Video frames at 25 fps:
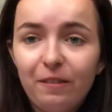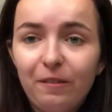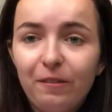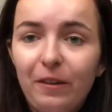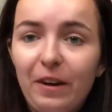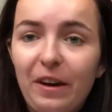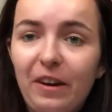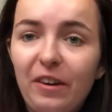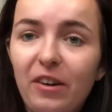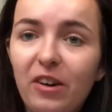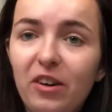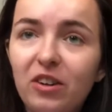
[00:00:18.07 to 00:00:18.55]

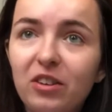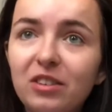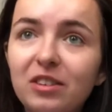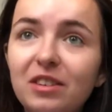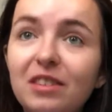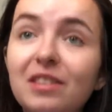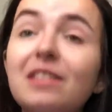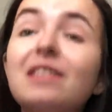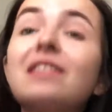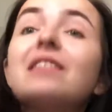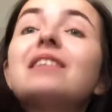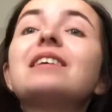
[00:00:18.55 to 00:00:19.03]

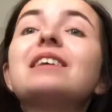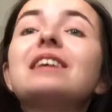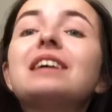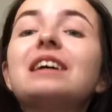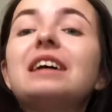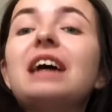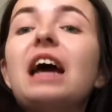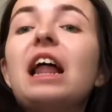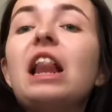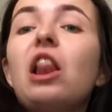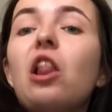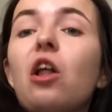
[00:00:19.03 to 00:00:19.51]
Farans.
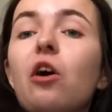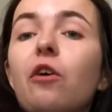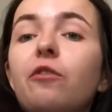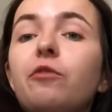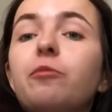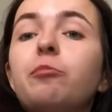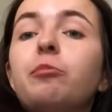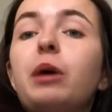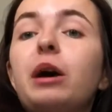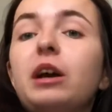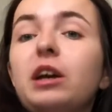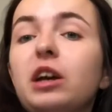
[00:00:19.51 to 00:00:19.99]
I love
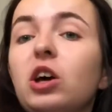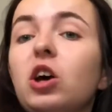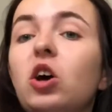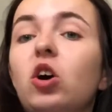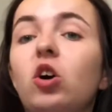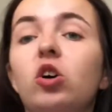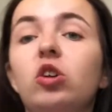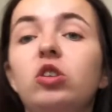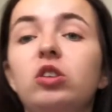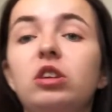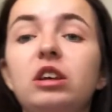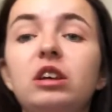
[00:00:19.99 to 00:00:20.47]
my
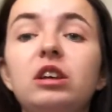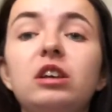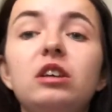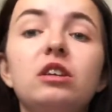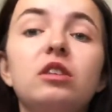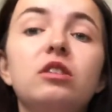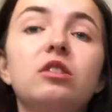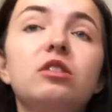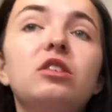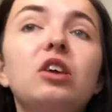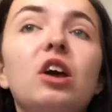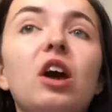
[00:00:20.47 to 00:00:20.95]
hoodie
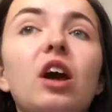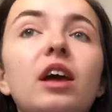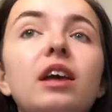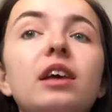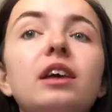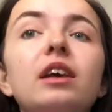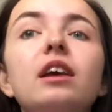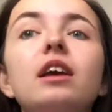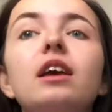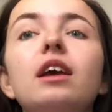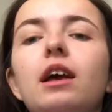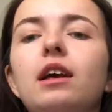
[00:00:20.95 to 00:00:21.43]
today.
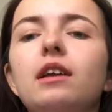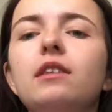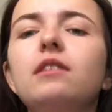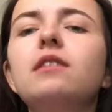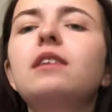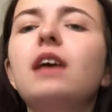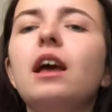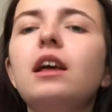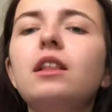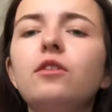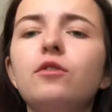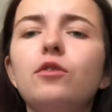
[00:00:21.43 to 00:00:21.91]
It's
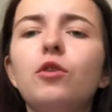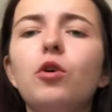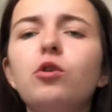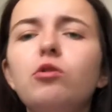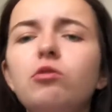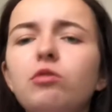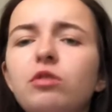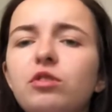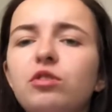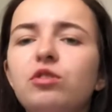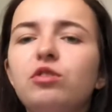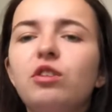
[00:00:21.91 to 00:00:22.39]
kind of
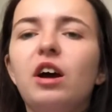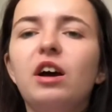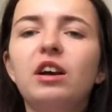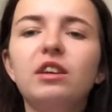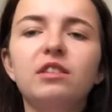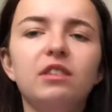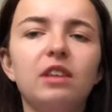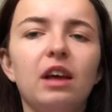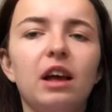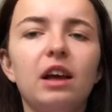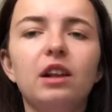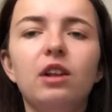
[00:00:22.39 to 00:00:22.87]

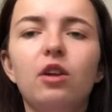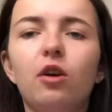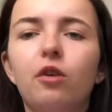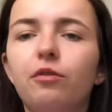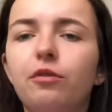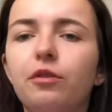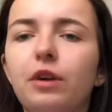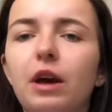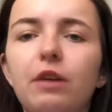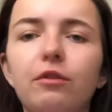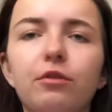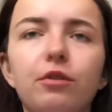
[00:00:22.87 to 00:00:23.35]
oversized. I love
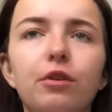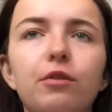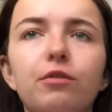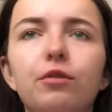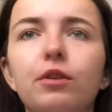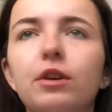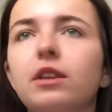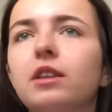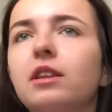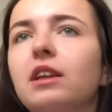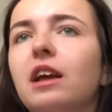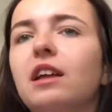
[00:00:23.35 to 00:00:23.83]

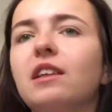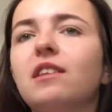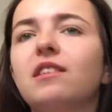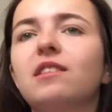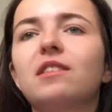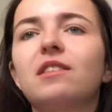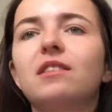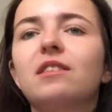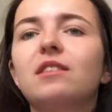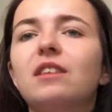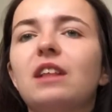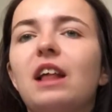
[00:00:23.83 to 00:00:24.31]
everything
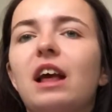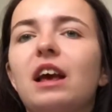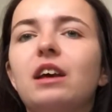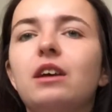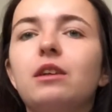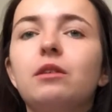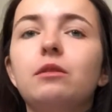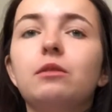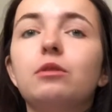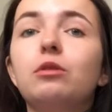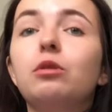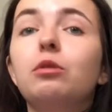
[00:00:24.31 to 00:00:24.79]
that's like
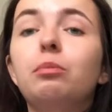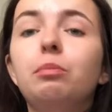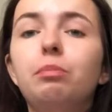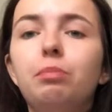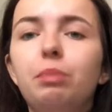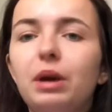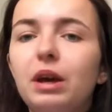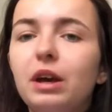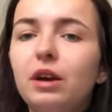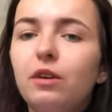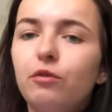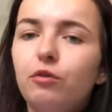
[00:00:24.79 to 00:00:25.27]
too
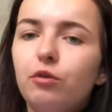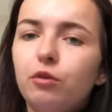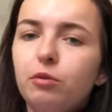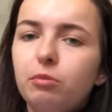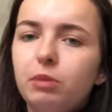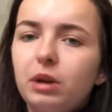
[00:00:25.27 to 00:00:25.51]
big for me,